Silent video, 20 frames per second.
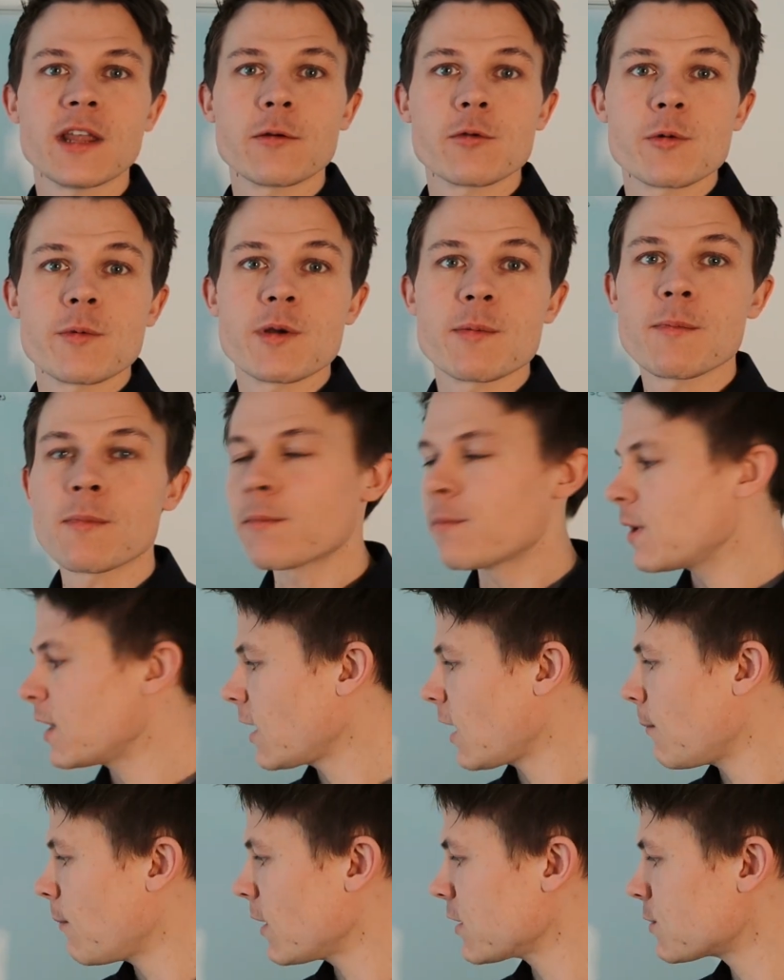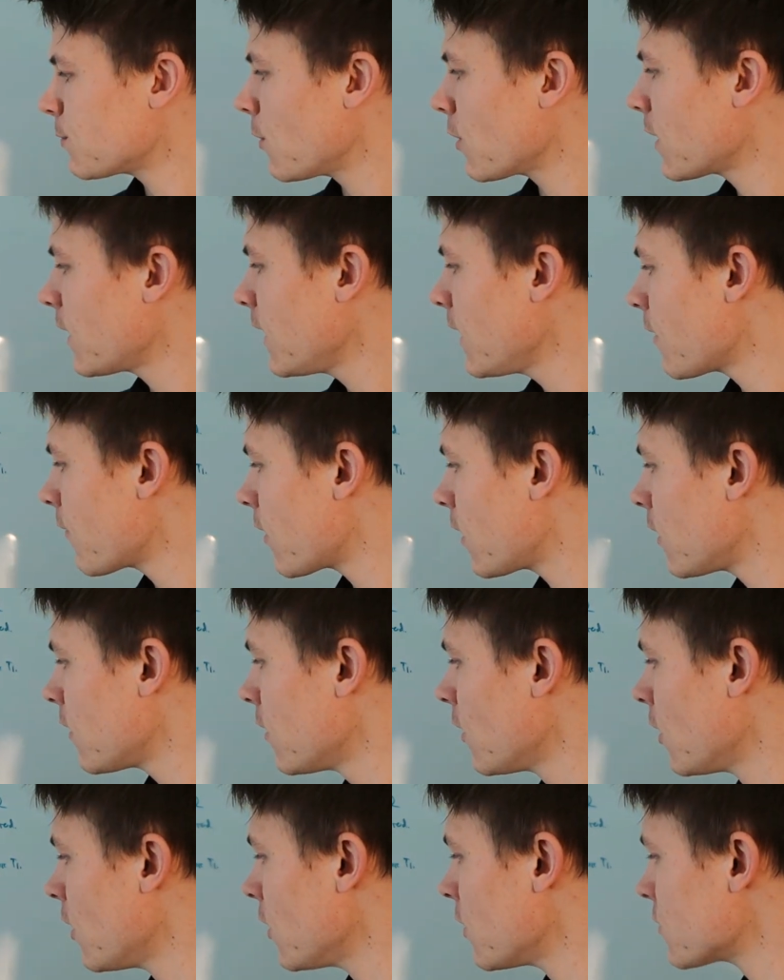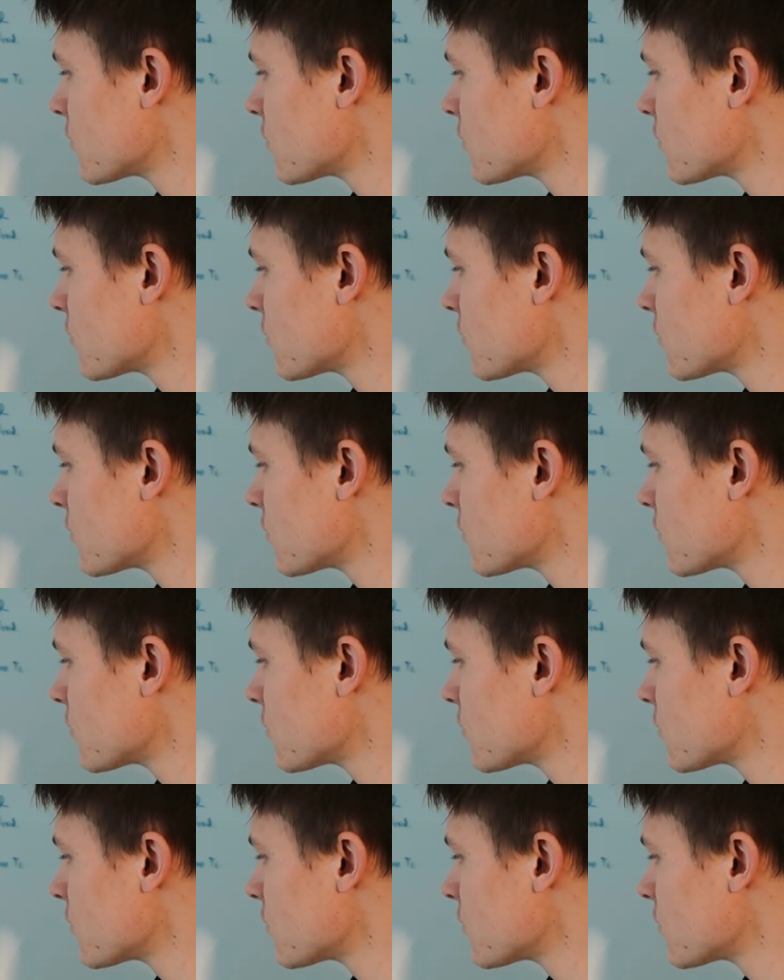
they will become much more clearer.